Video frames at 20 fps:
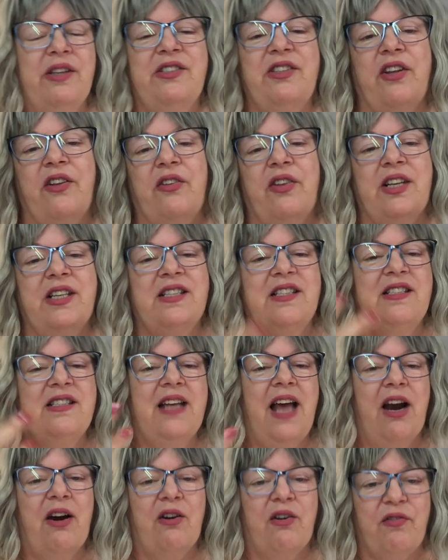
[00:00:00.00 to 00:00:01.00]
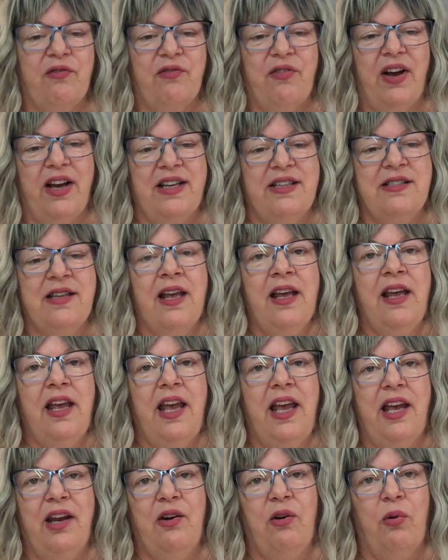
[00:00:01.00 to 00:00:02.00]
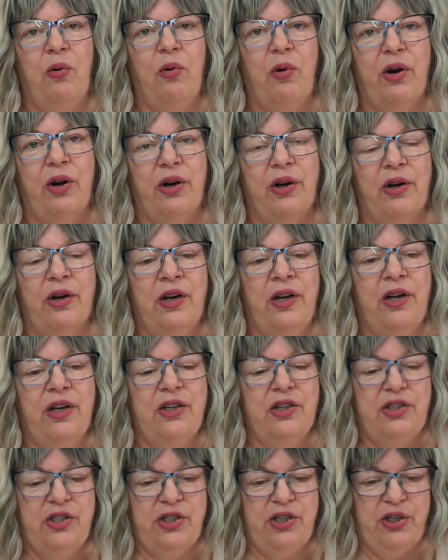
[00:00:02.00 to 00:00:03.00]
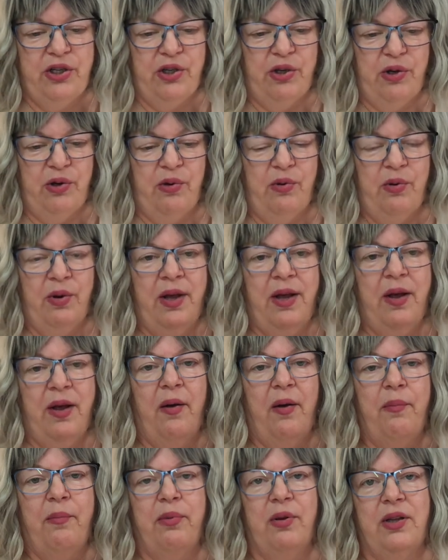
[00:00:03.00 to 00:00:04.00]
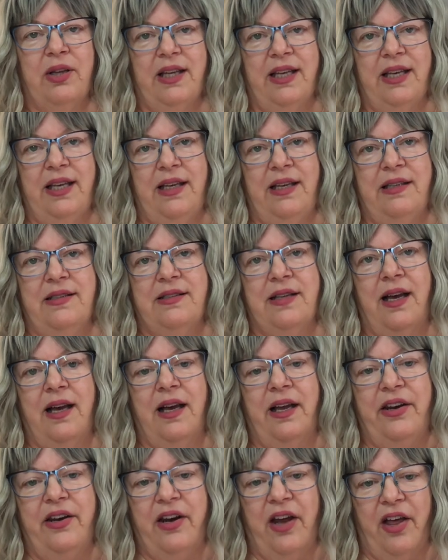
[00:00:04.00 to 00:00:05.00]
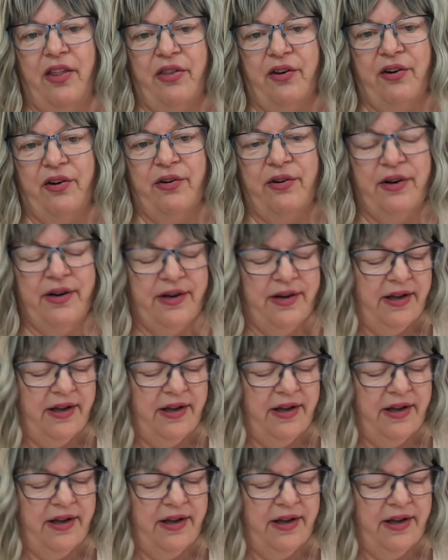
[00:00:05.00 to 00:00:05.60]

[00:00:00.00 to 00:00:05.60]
so the sacrifice in order to please another.